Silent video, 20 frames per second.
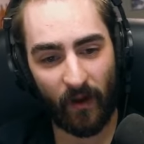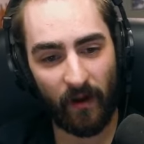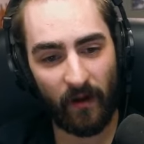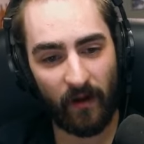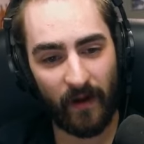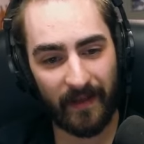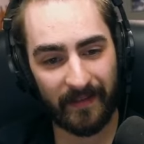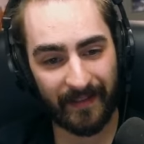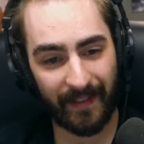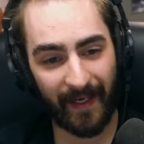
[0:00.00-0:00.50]

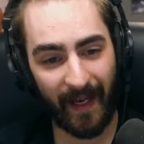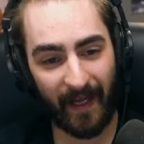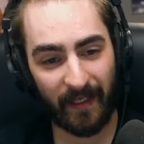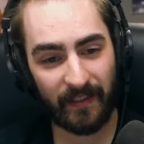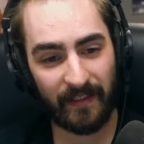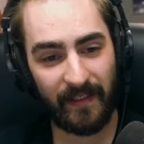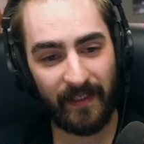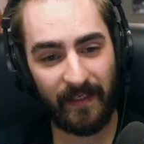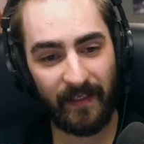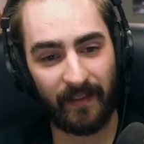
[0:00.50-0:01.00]
Is it
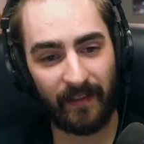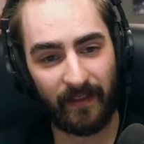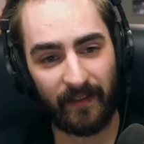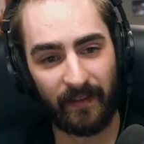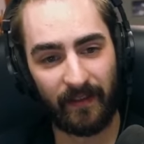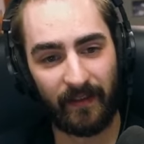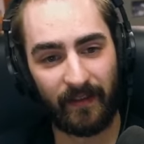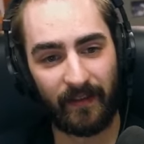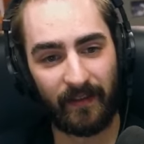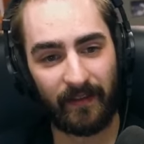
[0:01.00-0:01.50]
actually?
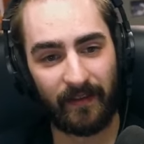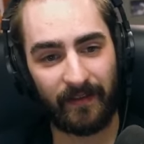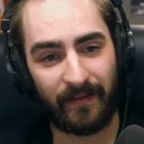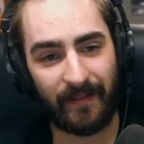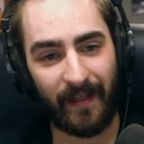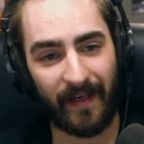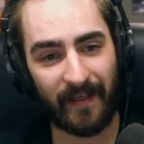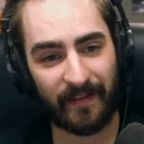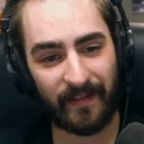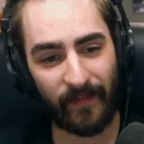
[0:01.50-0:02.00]

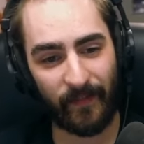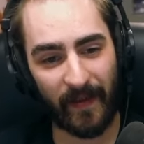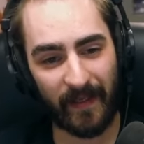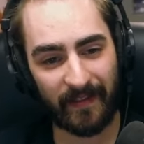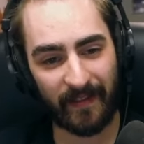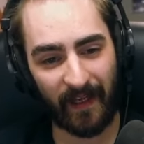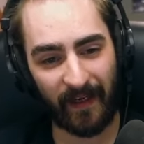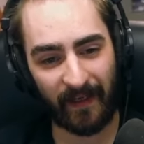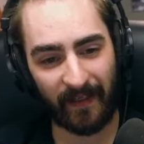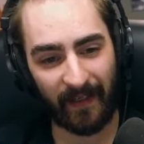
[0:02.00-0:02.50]
That is the best
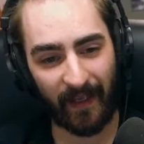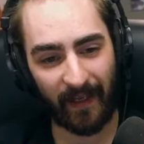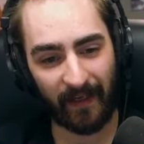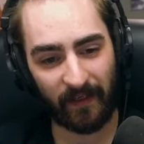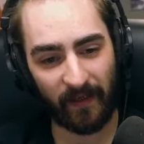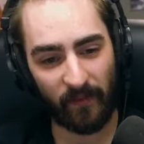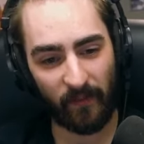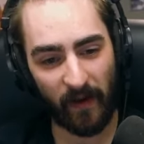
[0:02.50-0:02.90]
kind of cake. Come